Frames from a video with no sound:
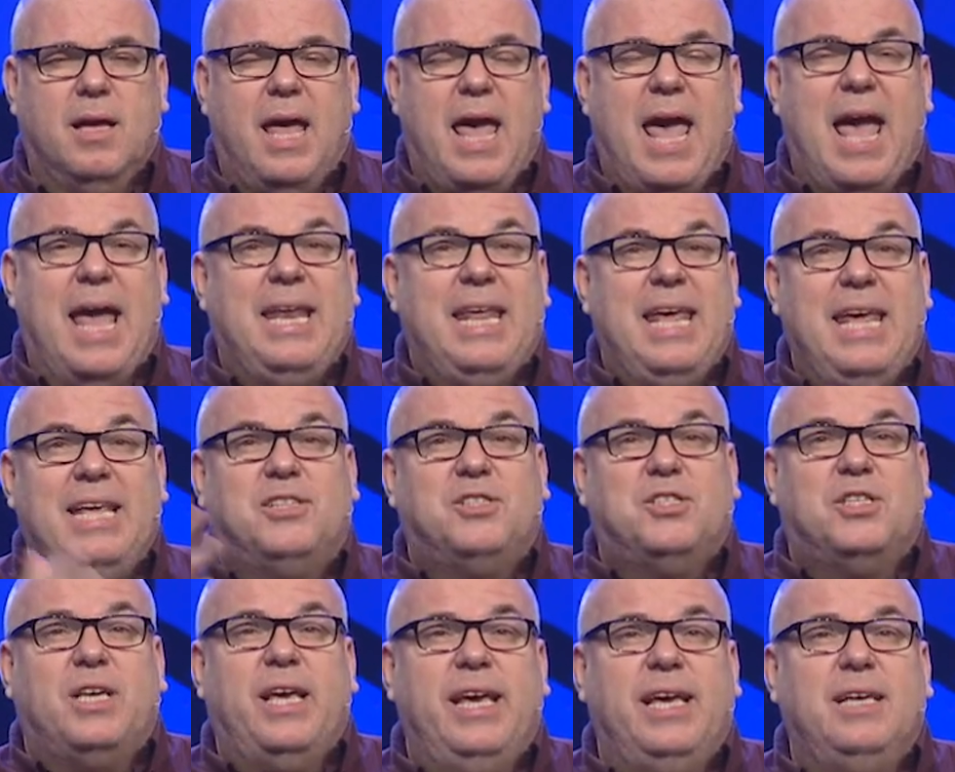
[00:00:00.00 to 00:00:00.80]
and he
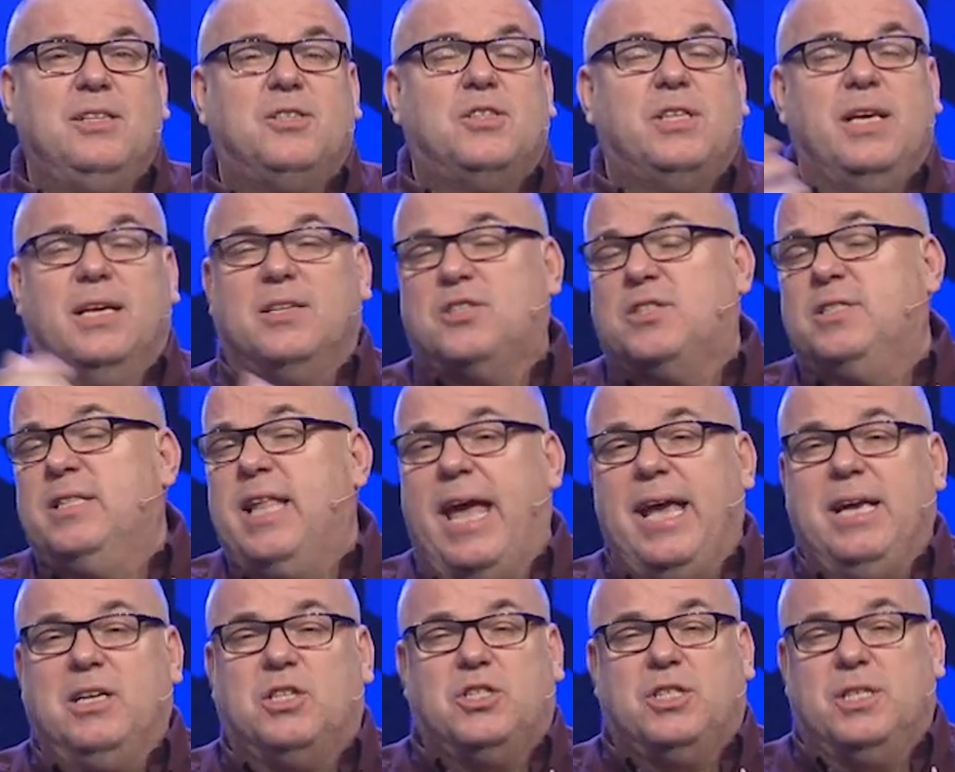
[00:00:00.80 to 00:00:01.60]
sees this
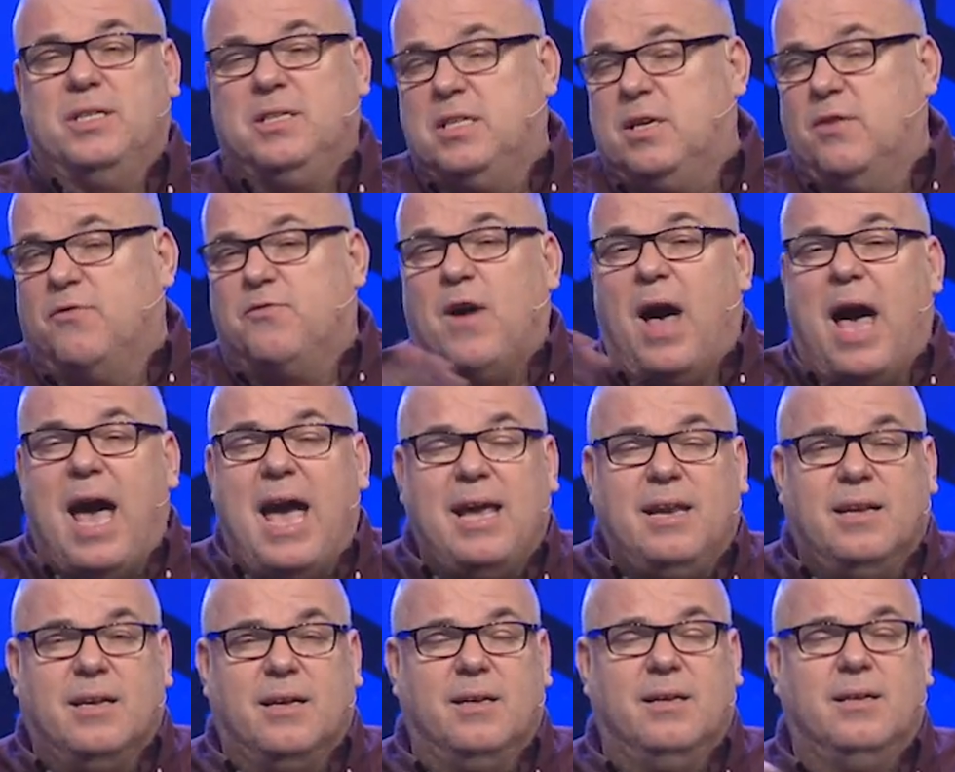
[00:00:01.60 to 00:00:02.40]
nation
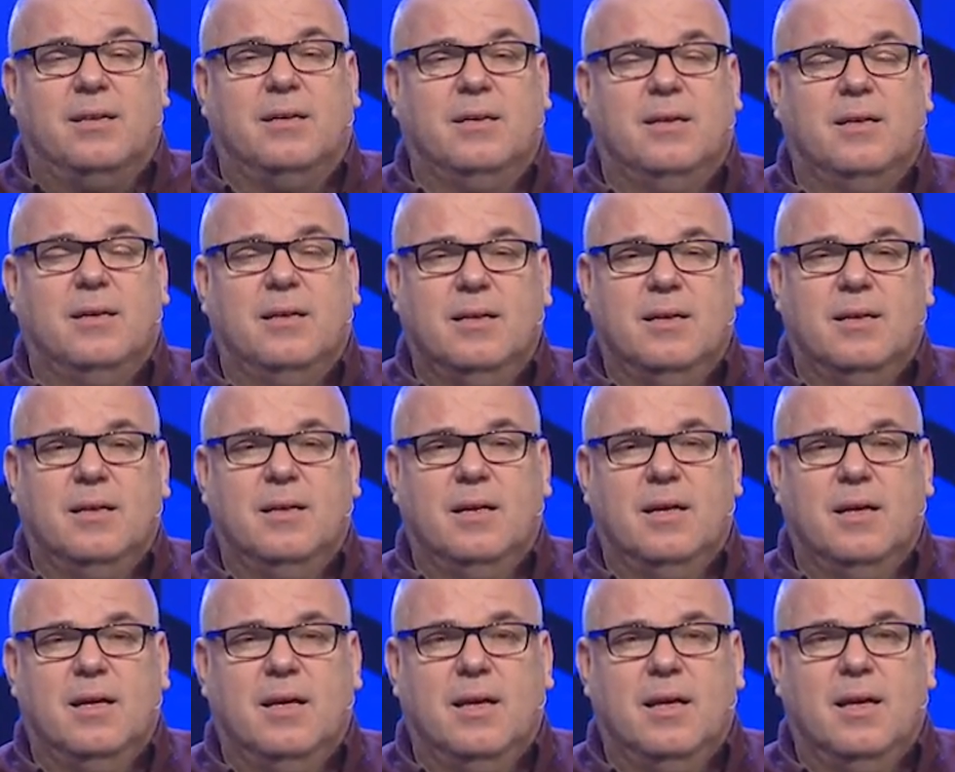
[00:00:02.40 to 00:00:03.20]
divided
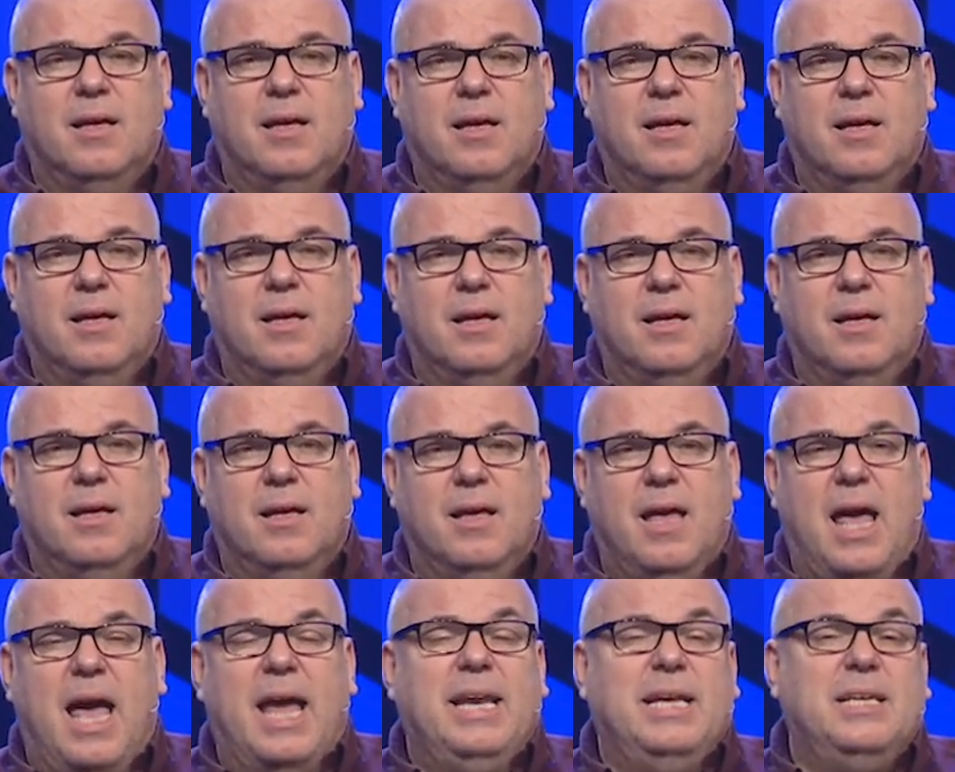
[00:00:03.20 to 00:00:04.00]

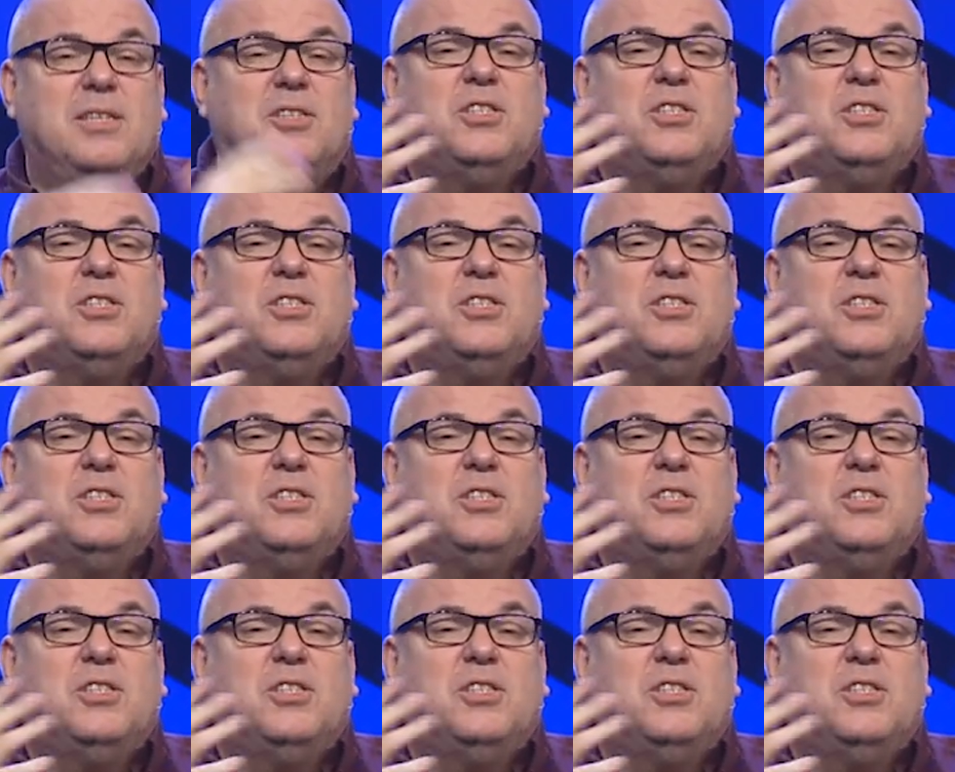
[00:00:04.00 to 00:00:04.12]
and he